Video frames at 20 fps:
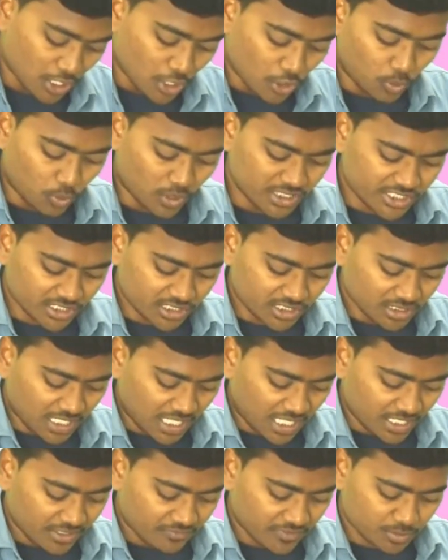When checking
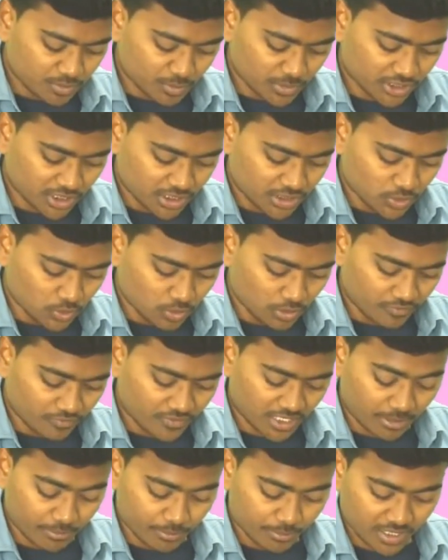the investment schedule of the
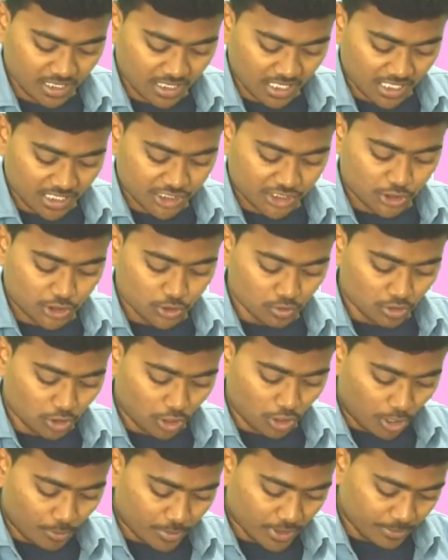company, an issue
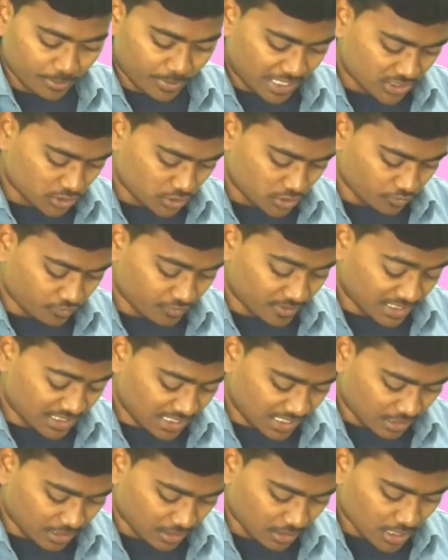cropped up as to
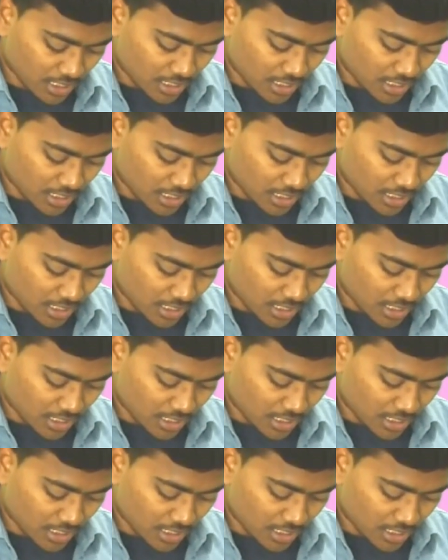whether